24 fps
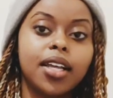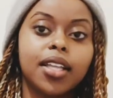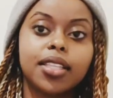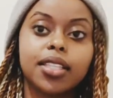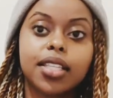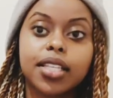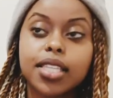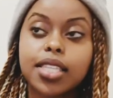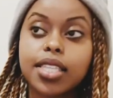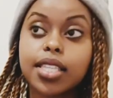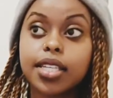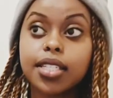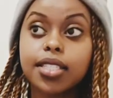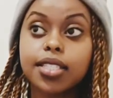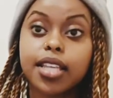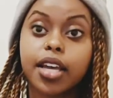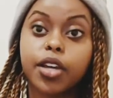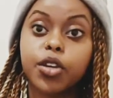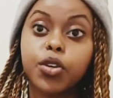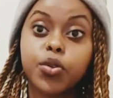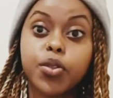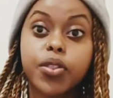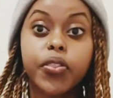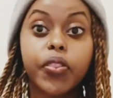the things
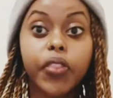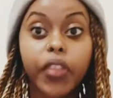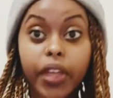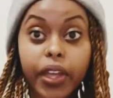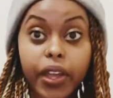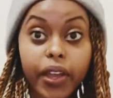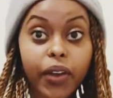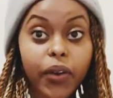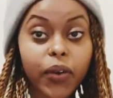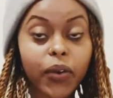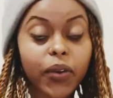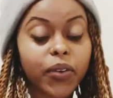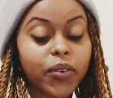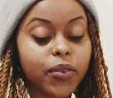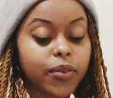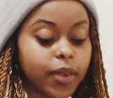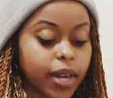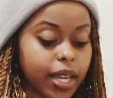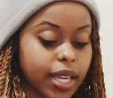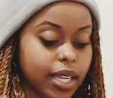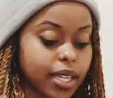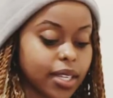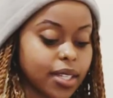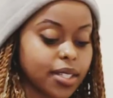that you think or
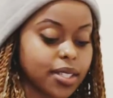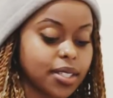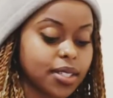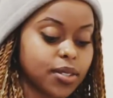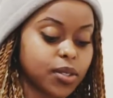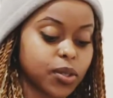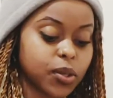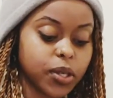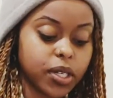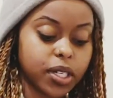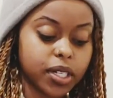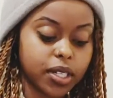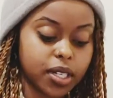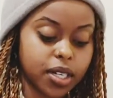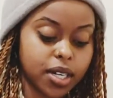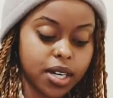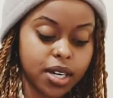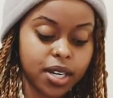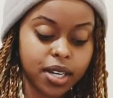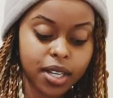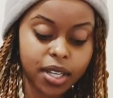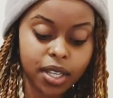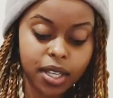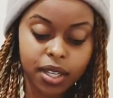write
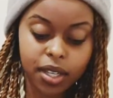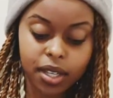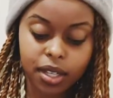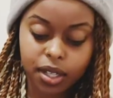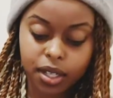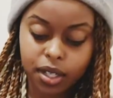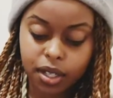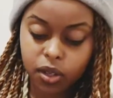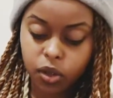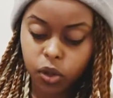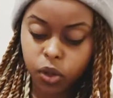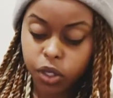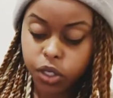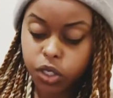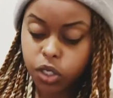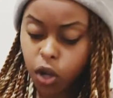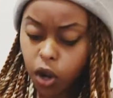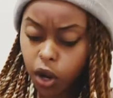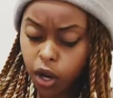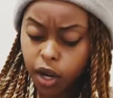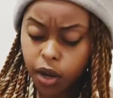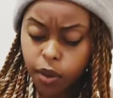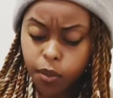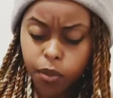or
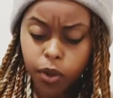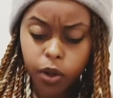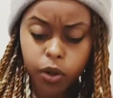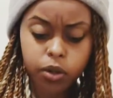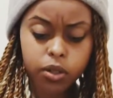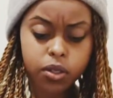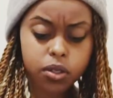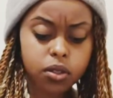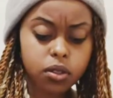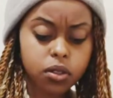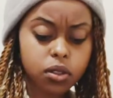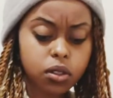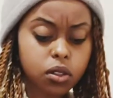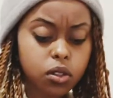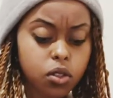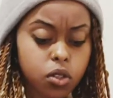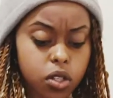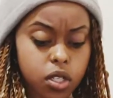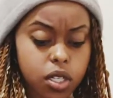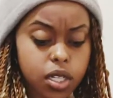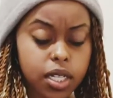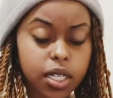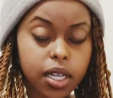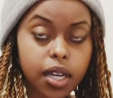talk about
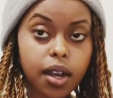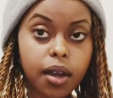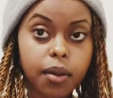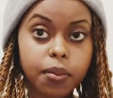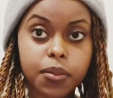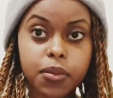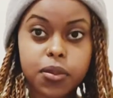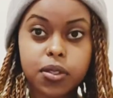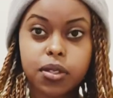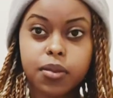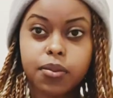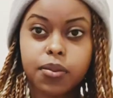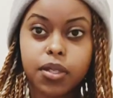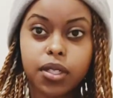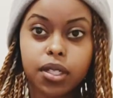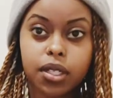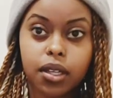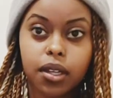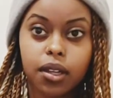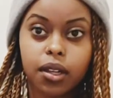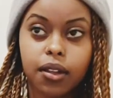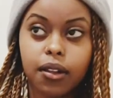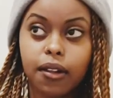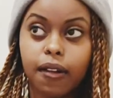usually come to
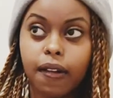be.